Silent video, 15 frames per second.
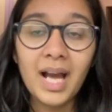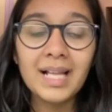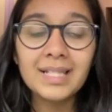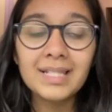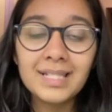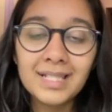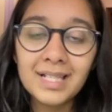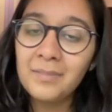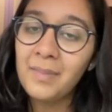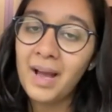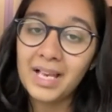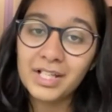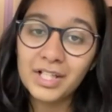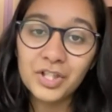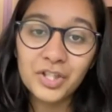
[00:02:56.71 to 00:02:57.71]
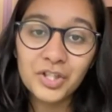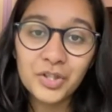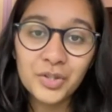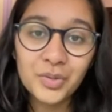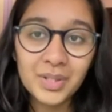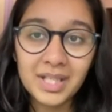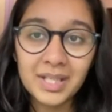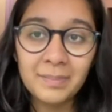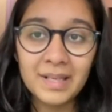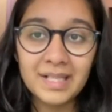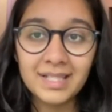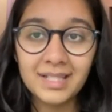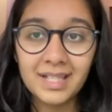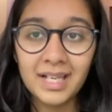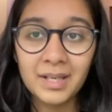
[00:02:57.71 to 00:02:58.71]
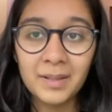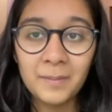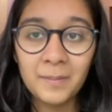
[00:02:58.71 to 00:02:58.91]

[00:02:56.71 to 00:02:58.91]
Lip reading: and still managed to keep us sane.